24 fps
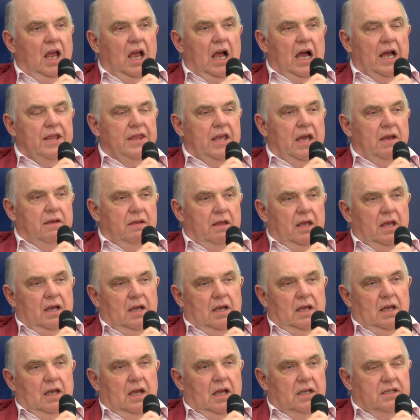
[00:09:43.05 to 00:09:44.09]
And that,
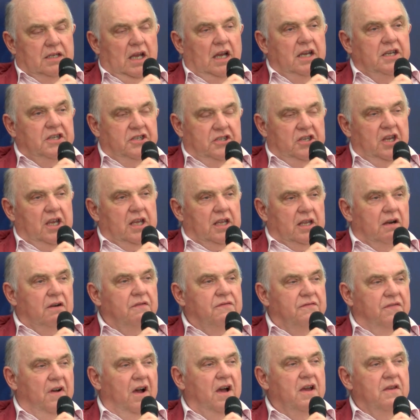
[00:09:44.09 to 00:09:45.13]
as I see it, there are
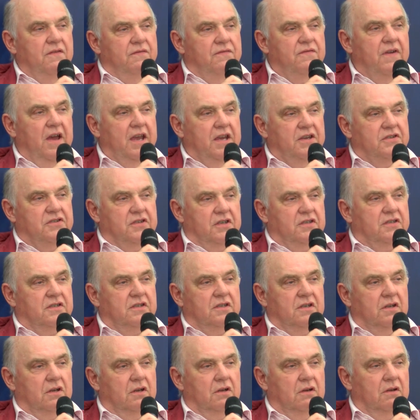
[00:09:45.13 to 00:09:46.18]
five phases
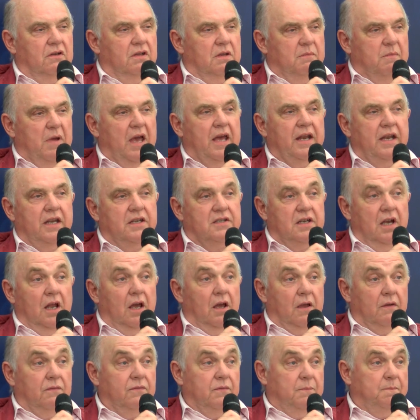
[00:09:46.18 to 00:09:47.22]
to the bayonet's
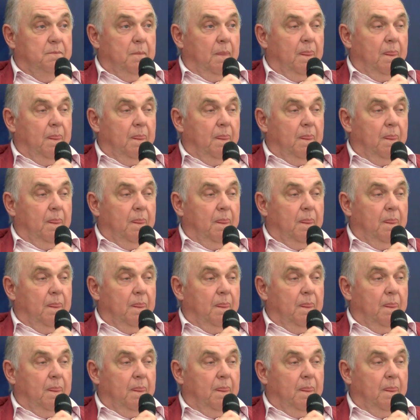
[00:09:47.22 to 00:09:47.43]
life.